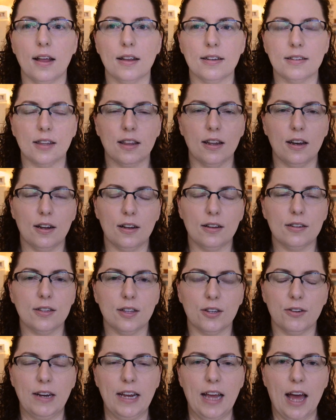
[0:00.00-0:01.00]
So the last
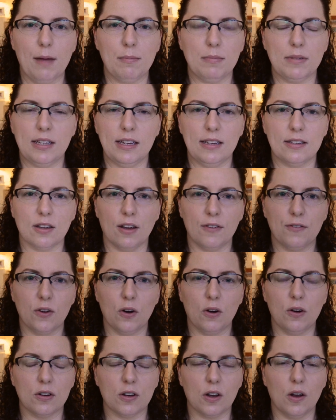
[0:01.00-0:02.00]
three empties I've
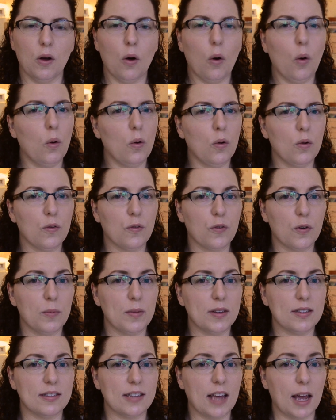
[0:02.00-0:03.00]
got are all from
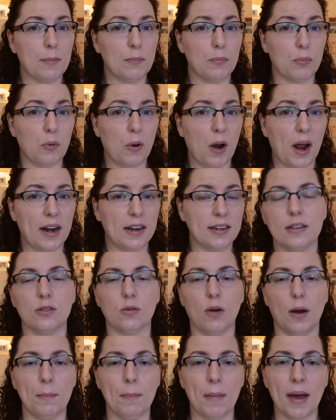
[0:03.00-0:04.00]
the same brand
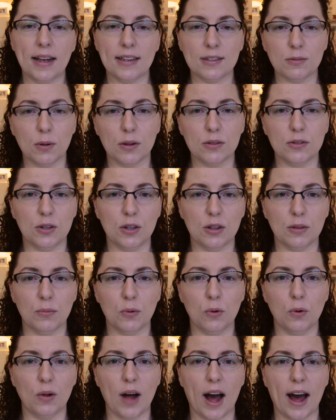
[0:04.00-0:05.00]
so I may as well do them
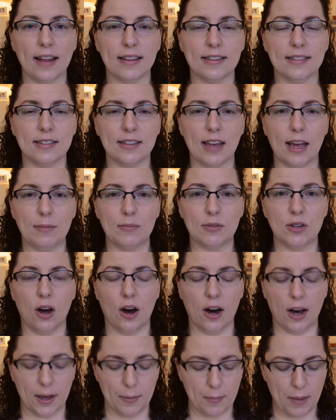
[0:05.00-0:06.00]
all at the same
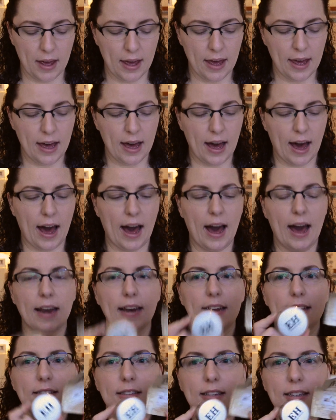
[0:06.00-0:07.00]
time and
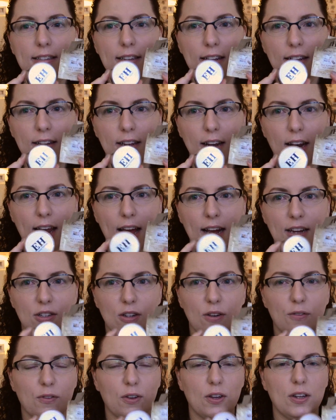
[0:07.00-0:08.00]
it's this little
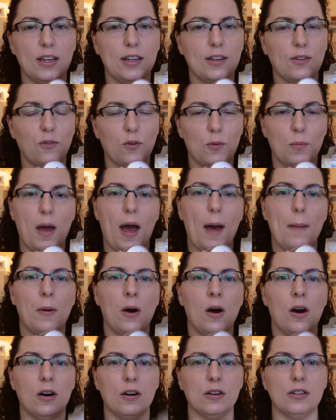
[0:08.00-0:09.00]
collection of goodies from Emma
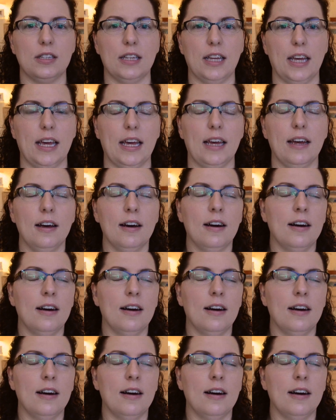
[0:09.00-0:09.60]
Hardie.